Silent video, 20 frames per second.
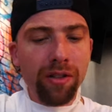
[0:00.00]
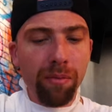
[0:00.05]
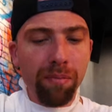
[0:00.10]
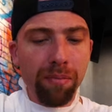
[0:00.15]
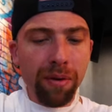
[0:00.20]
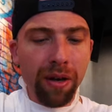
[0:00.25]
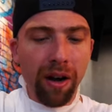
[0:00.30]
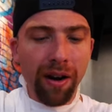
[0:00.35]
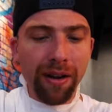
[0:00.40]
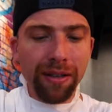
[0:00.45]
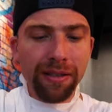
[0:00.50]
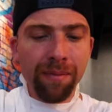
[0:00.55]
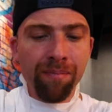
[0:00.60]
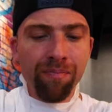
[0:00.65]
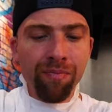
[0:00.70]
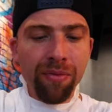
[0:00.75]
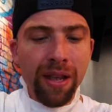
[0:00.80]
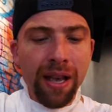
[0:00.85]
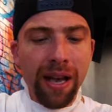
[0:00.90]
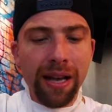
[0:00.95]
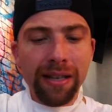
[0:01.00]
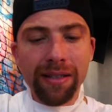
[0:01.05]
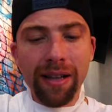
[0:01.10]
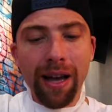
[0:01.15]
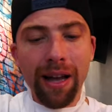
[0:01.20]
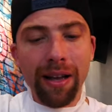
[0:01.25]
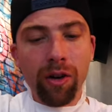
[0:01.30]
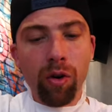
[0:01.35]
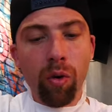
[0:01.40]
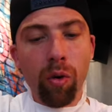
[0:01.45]
To be honest, it's
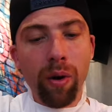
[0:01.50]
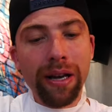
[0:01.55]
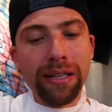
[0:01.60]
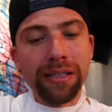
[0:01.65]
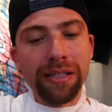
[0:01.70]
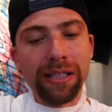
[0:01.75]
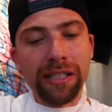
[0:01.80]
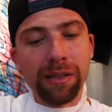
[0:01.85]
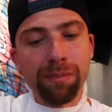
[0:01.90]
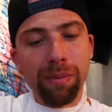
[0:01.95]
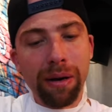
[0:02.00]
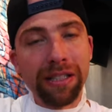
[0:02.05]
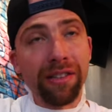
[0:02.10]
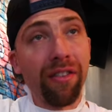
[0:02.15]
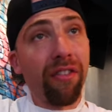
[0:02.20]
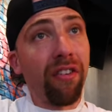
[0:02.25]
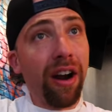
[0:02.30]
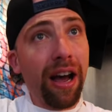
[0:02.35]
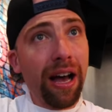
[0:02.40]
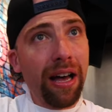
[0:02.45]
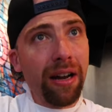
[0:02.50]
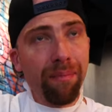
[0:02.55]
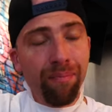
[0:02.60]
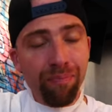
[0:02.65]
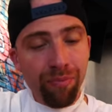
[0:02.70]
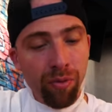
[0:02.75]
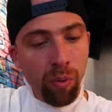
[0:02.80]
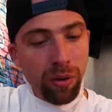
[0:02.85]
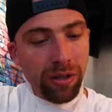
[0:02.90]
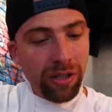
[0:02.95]
not craziest spice I've ever had,
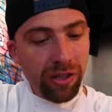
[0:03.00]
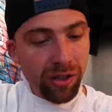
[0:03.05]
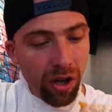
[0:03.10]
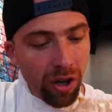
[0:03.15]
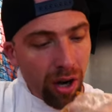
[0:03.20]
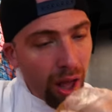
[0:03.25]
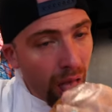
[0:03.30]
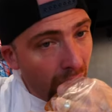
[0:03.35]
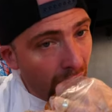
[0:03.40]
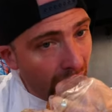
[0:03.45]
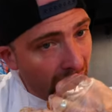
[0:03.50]
which is good.